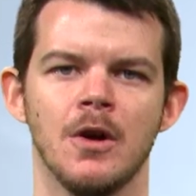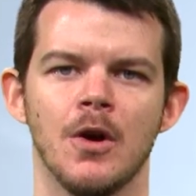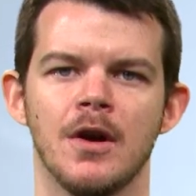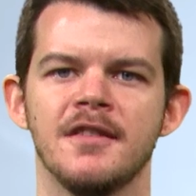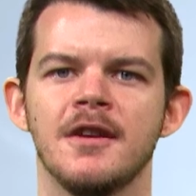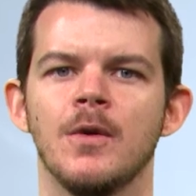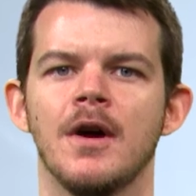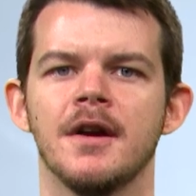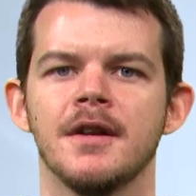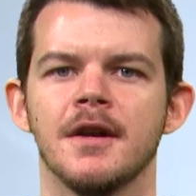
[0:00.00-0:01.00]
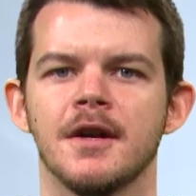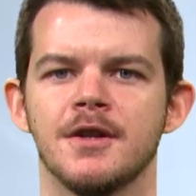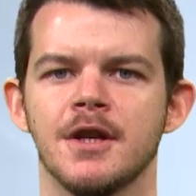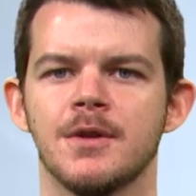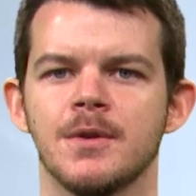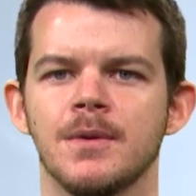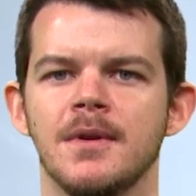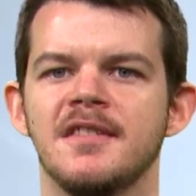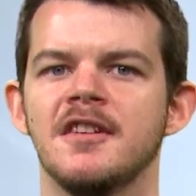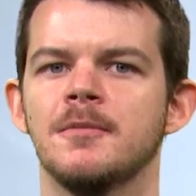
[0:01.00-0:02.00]
A classical RNN architecture
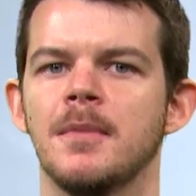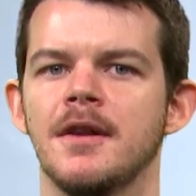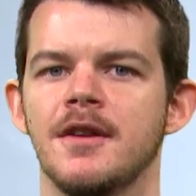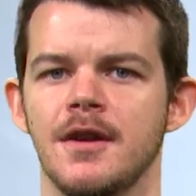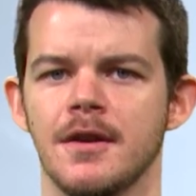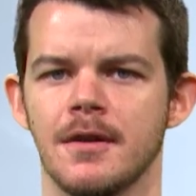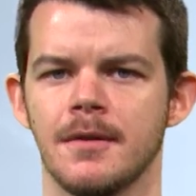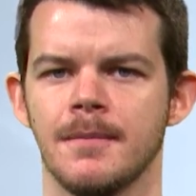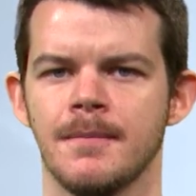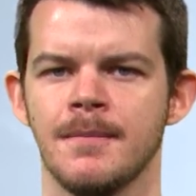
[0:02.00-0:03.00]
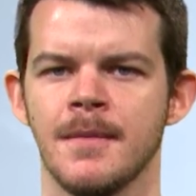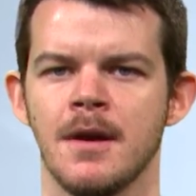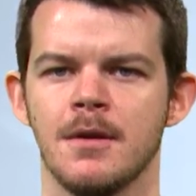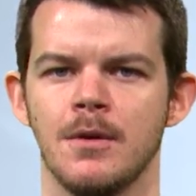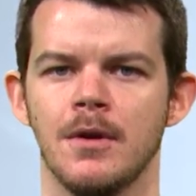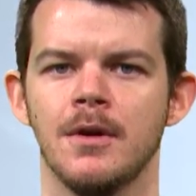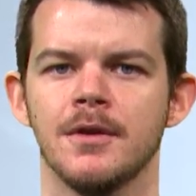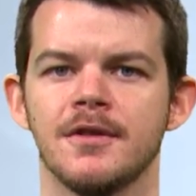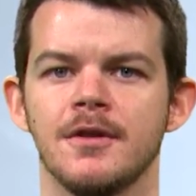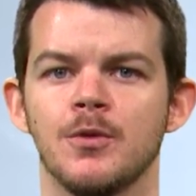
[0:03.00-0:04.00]
is displayed here. The
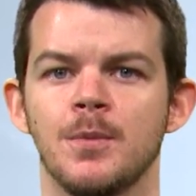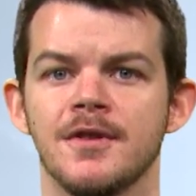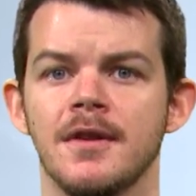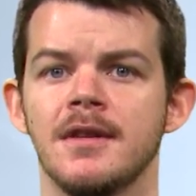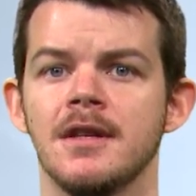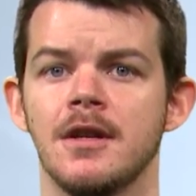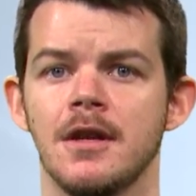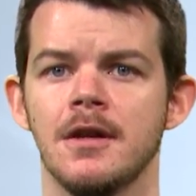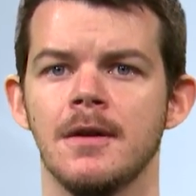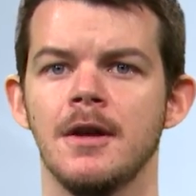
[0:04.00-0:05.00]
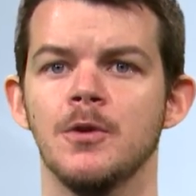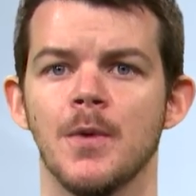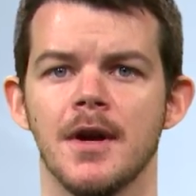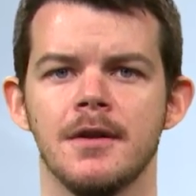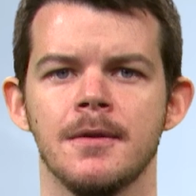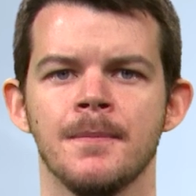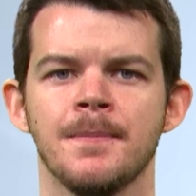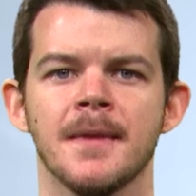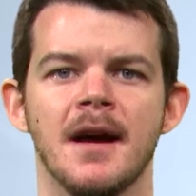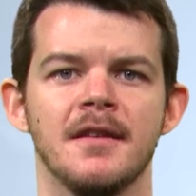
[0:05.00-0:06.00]
loss is represented here in red
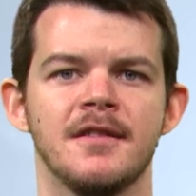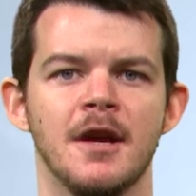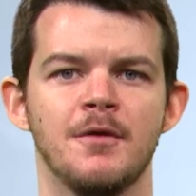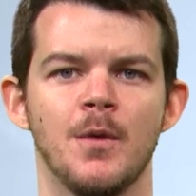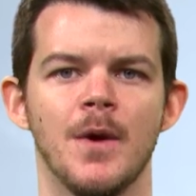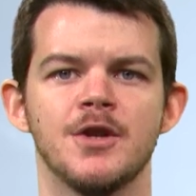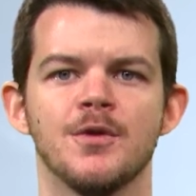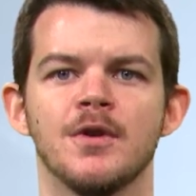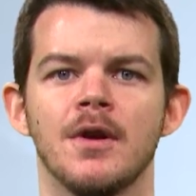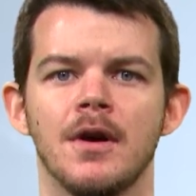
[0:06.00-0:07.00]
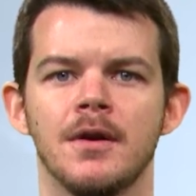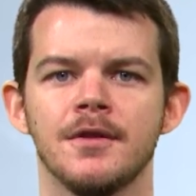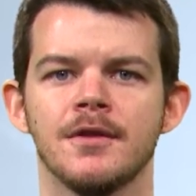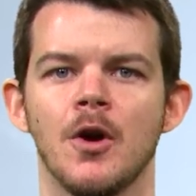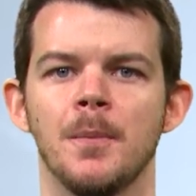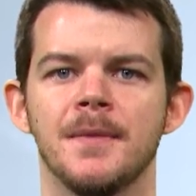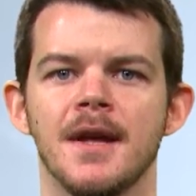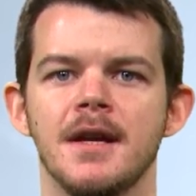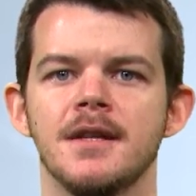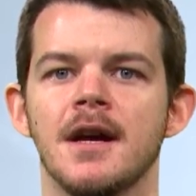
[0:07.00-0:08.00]
as the average of the loss
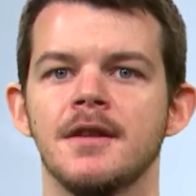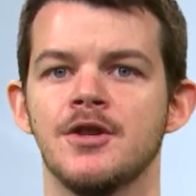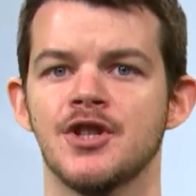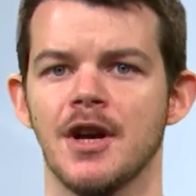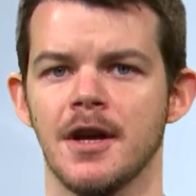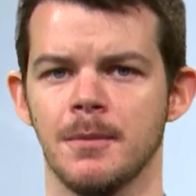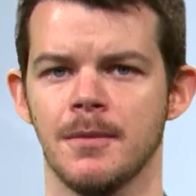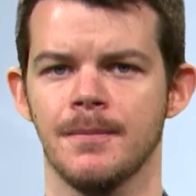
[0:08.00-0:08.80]
obtained at each time.